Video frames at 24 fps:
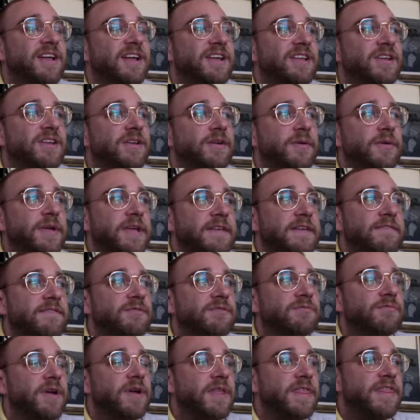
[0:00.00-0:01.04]

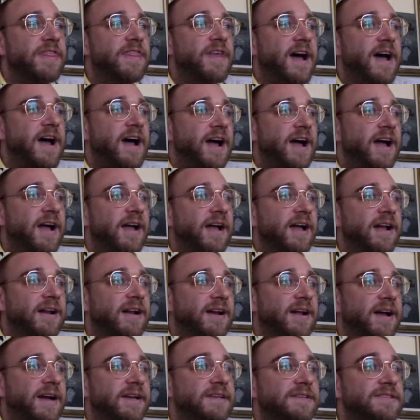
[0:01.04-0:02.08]
even with that,
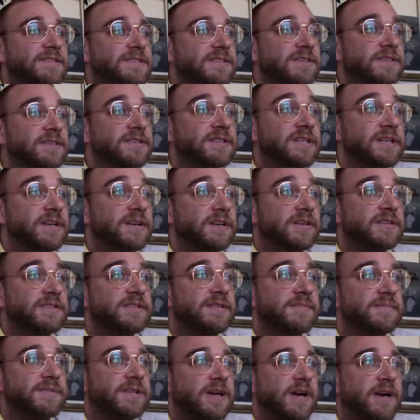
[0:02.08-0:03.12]
I still need her
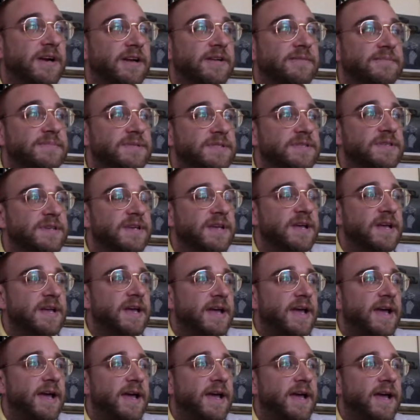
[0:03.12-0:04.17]
sometimes.
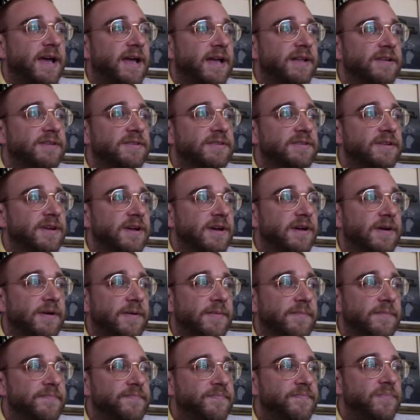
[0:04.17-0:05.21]
And,
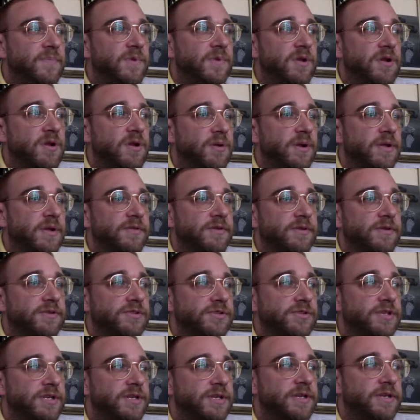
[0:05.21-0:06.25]
either
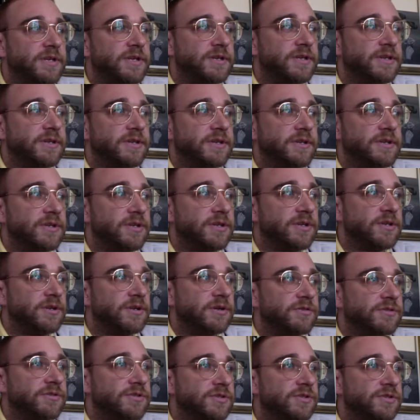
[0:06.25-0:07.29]
she
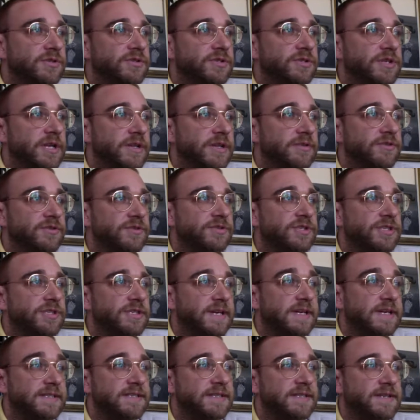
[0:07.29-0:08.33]

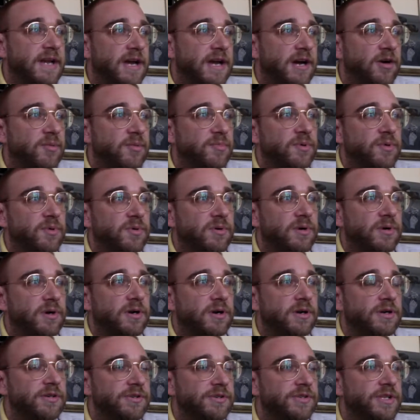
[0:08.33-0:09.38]
doesn't help,
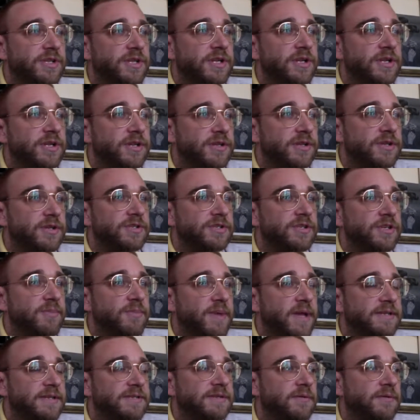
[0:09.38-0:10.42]
or she
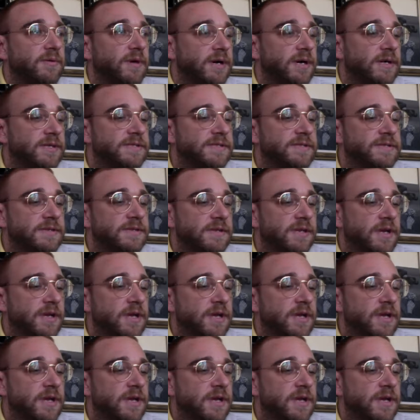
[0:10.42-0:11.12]
makes it worse.